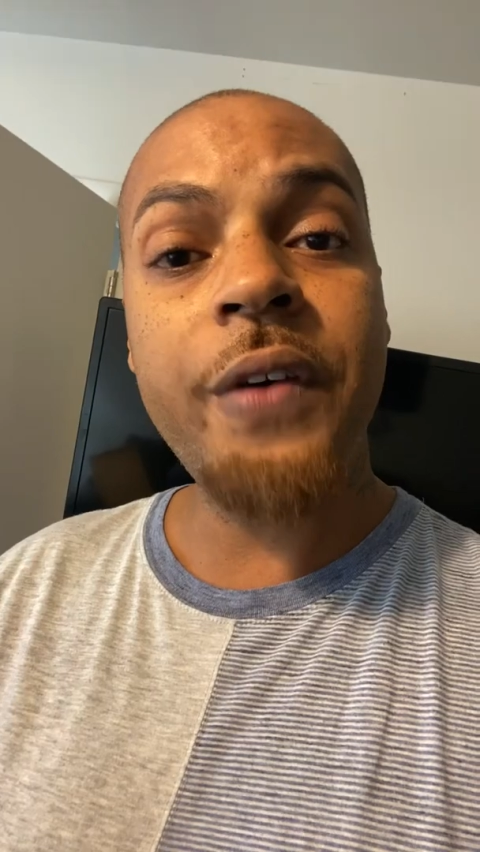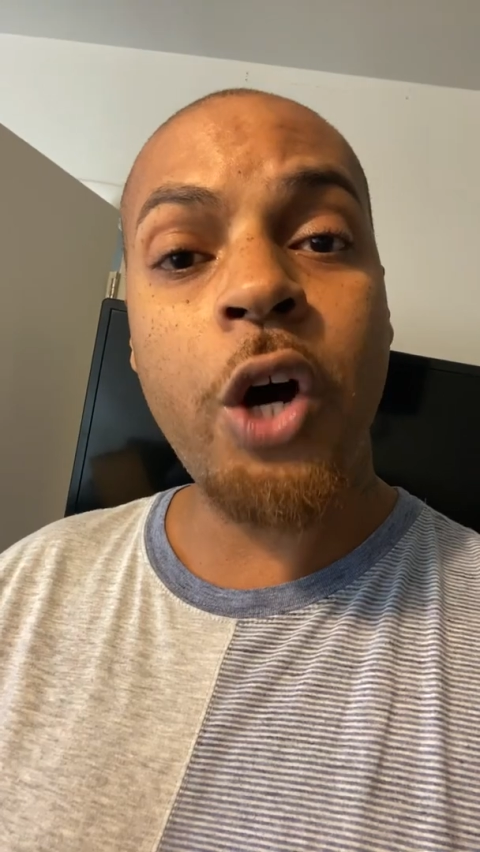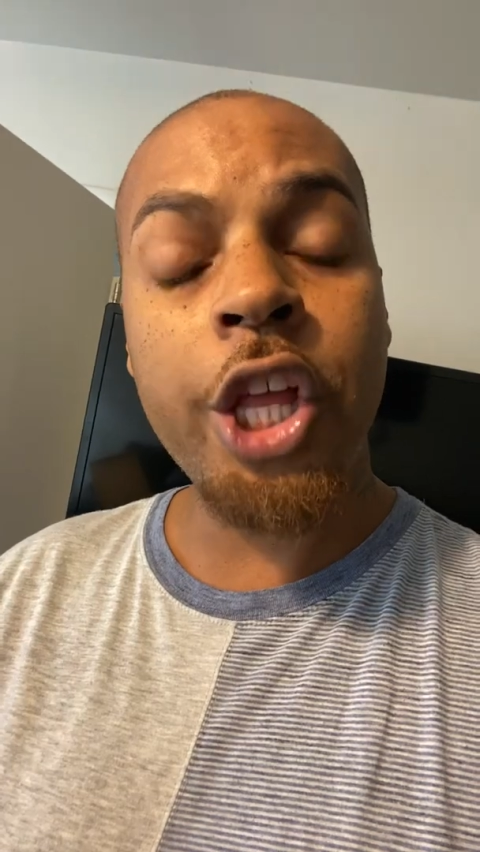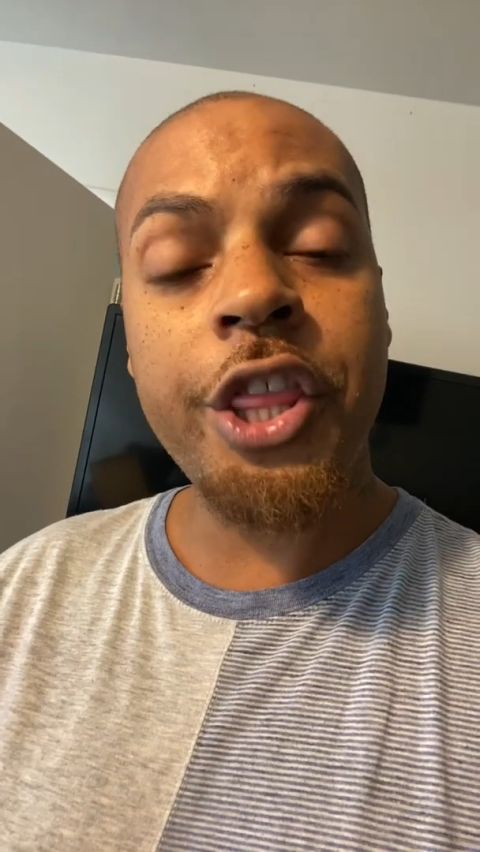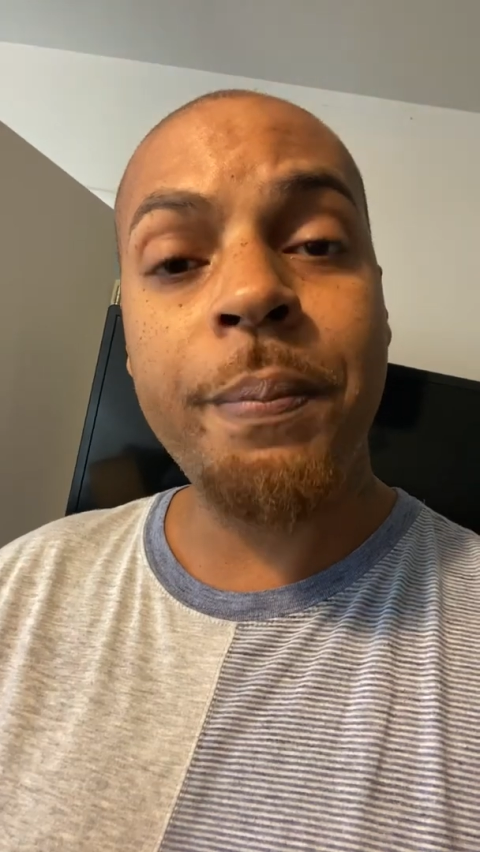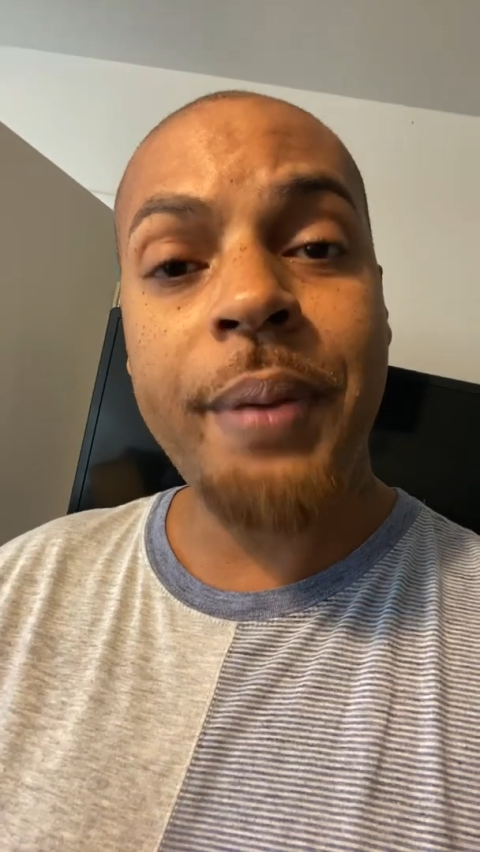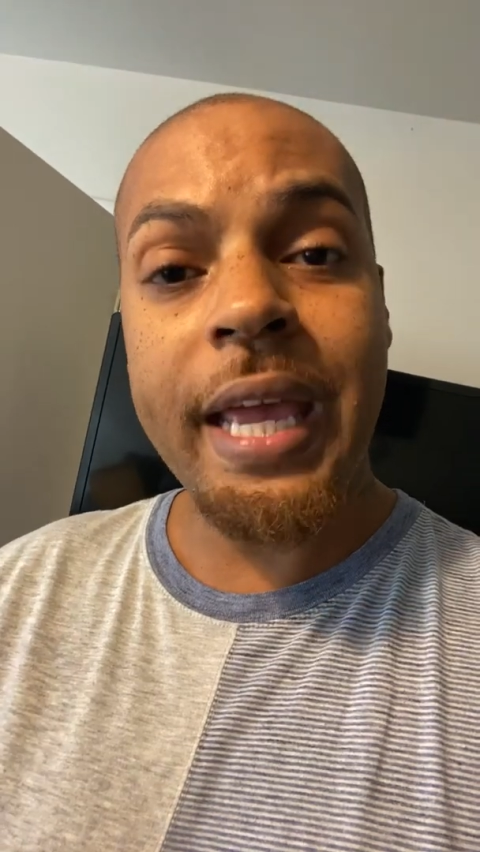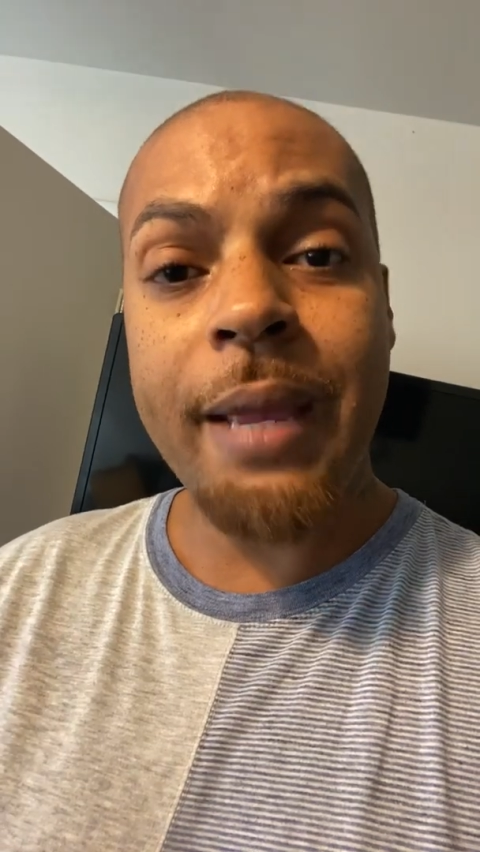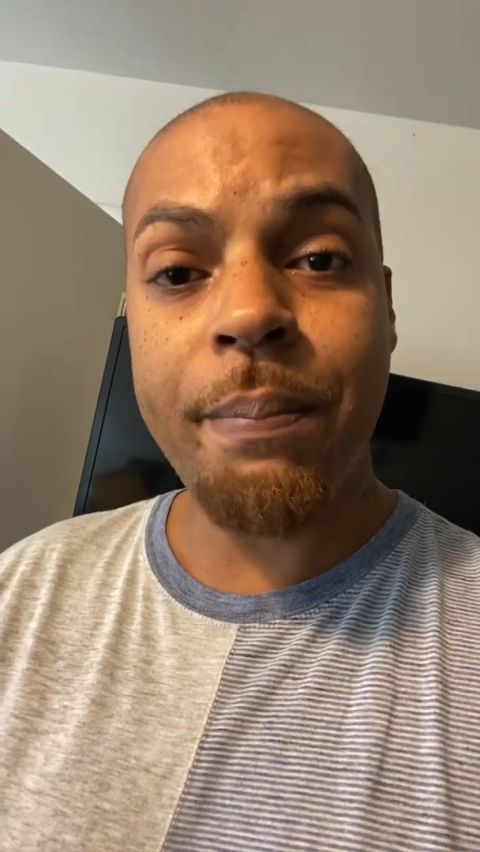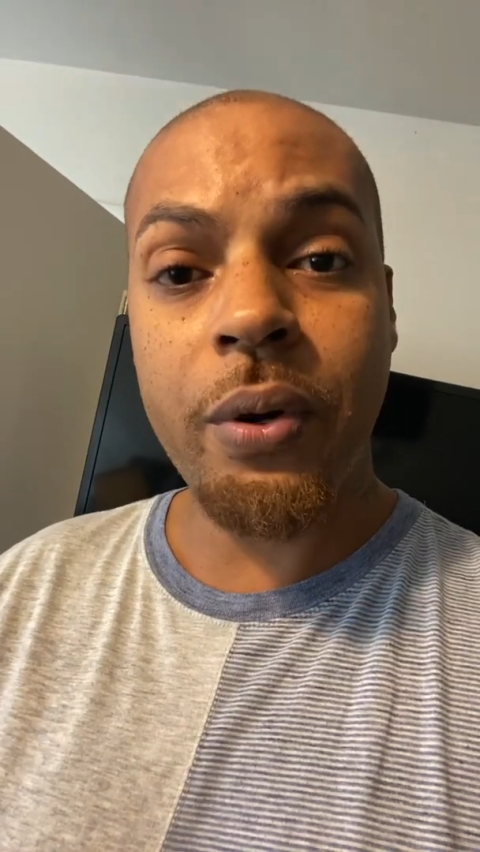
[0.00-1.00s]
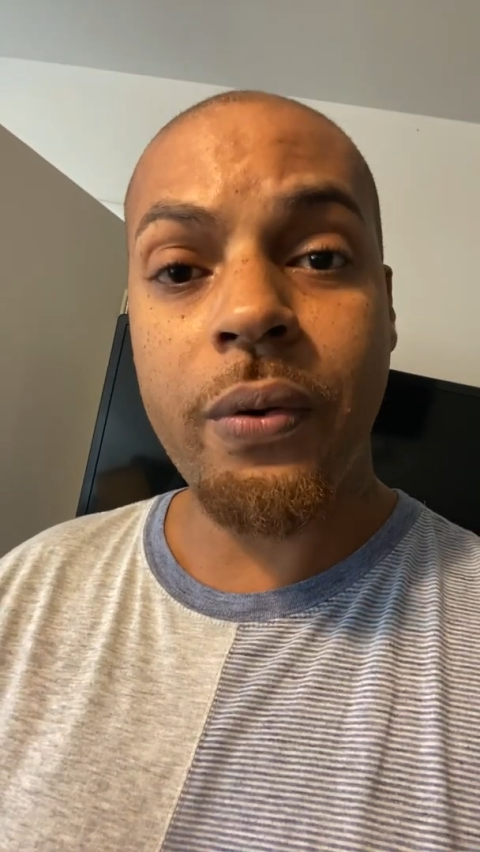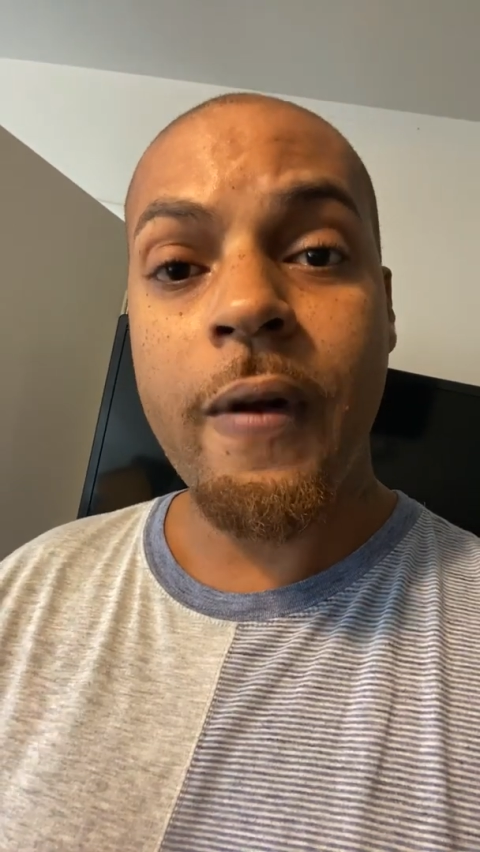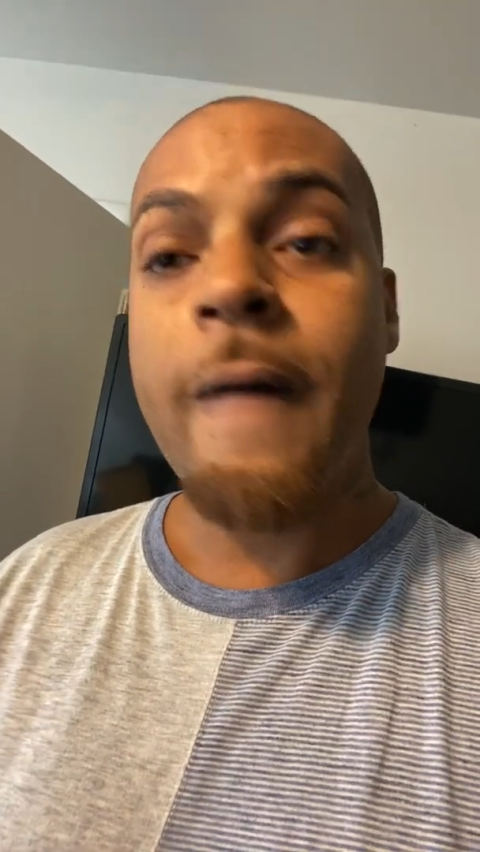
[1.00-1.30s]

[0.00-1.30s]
other people.